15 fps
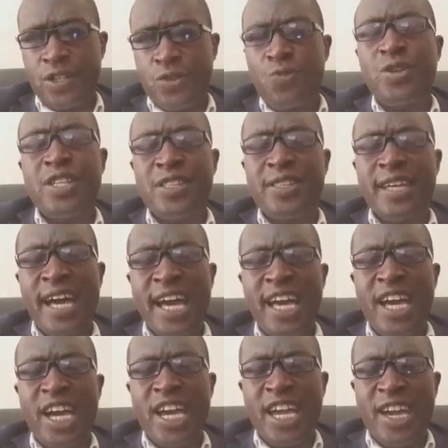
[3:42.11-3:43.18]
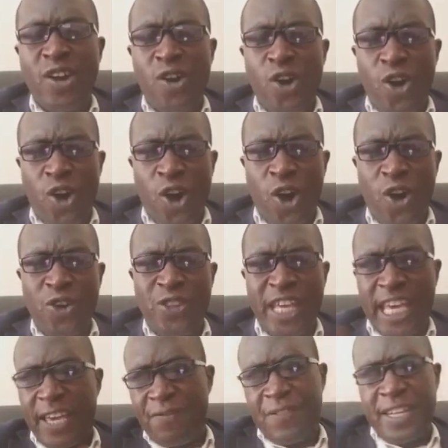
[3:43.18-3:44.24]
with all the
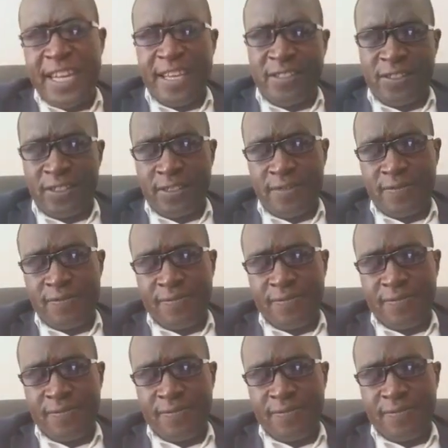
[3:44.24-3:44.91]
evidence.